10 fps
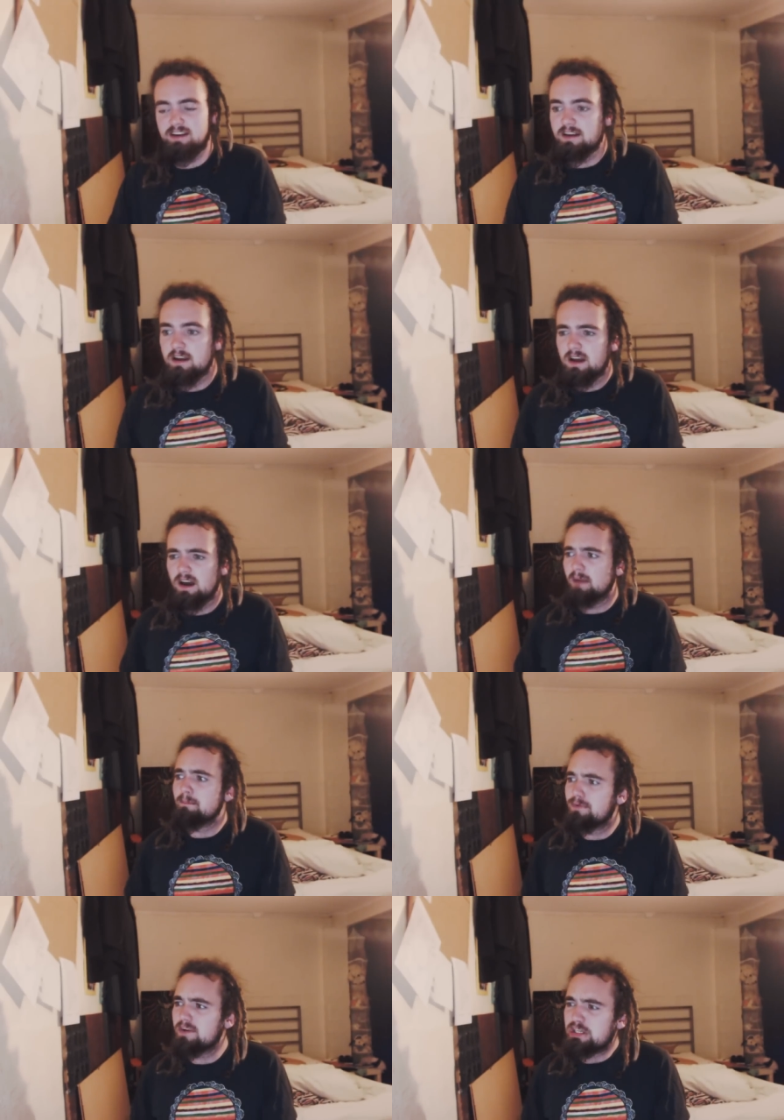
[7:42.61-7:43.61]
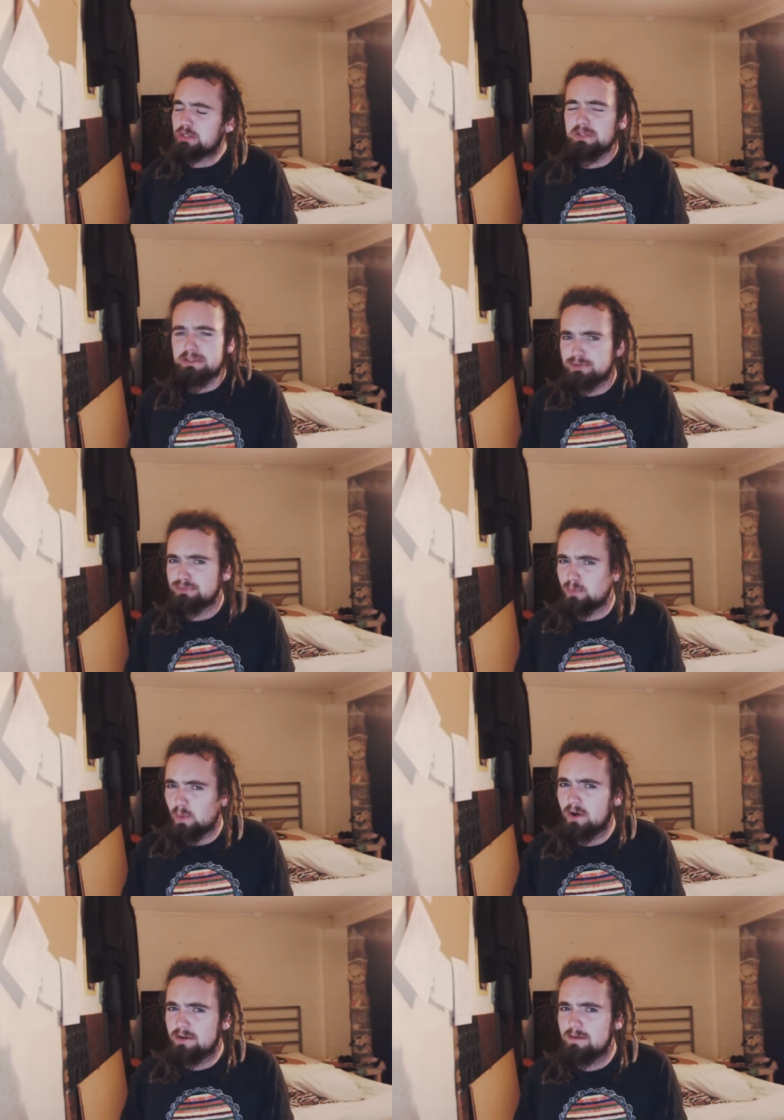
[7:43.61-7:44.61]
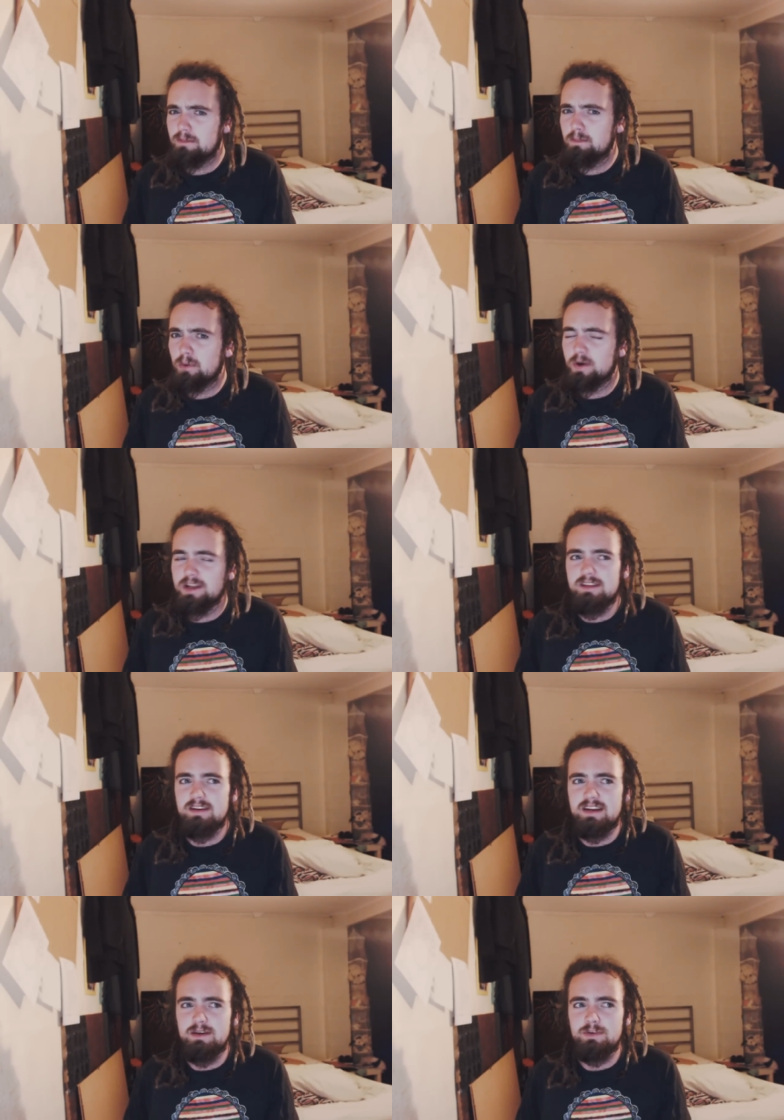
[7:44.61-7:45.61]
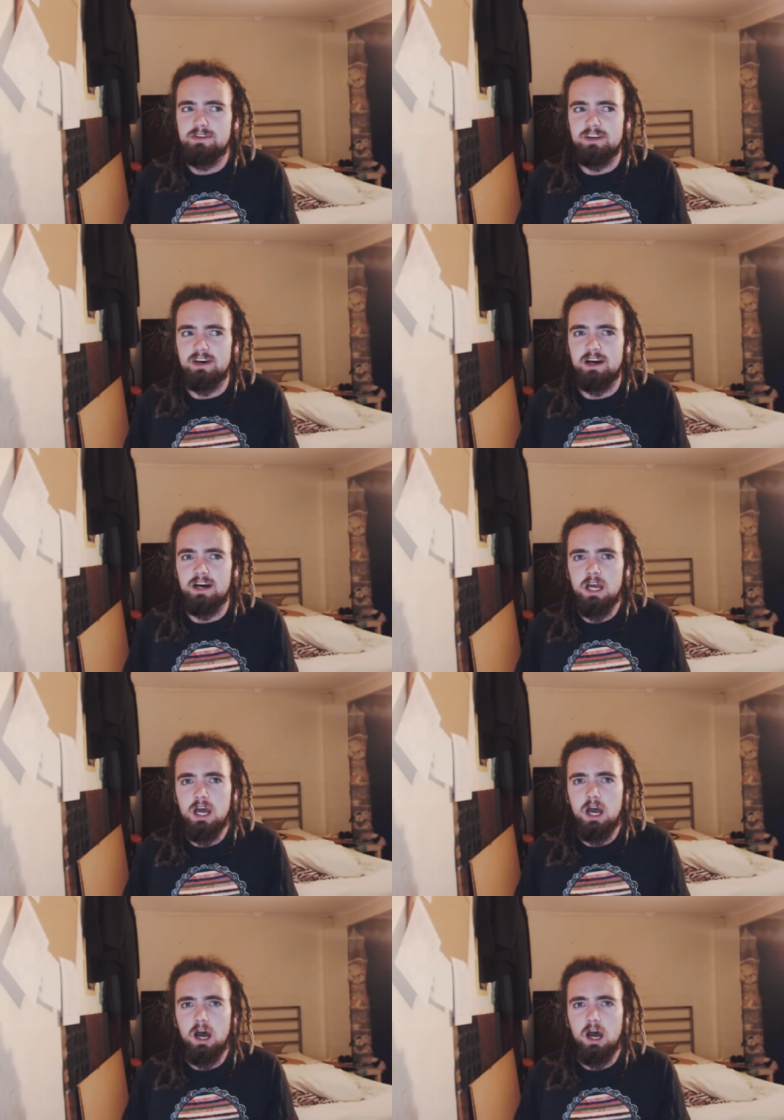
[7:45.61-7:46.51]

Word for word: Like, I'm pretty sure there was one point that he was uh,